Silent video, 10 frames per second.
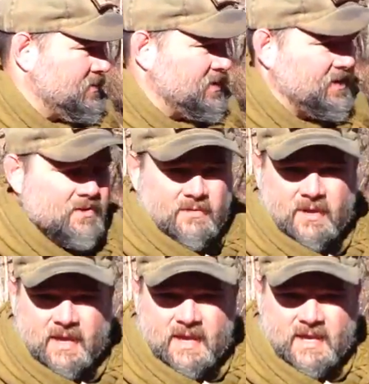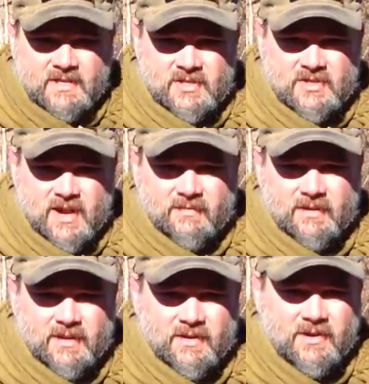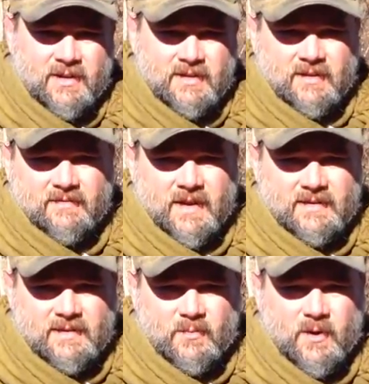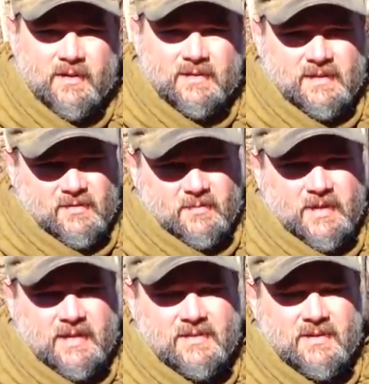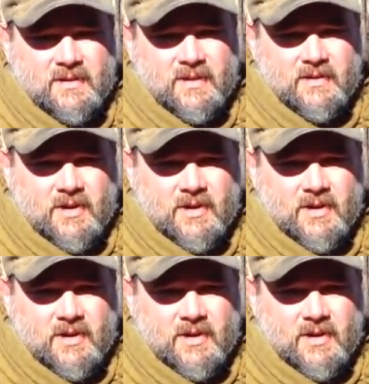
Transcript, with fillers: want to do is just travel down the creek until I find somewhere that's a little bit easier to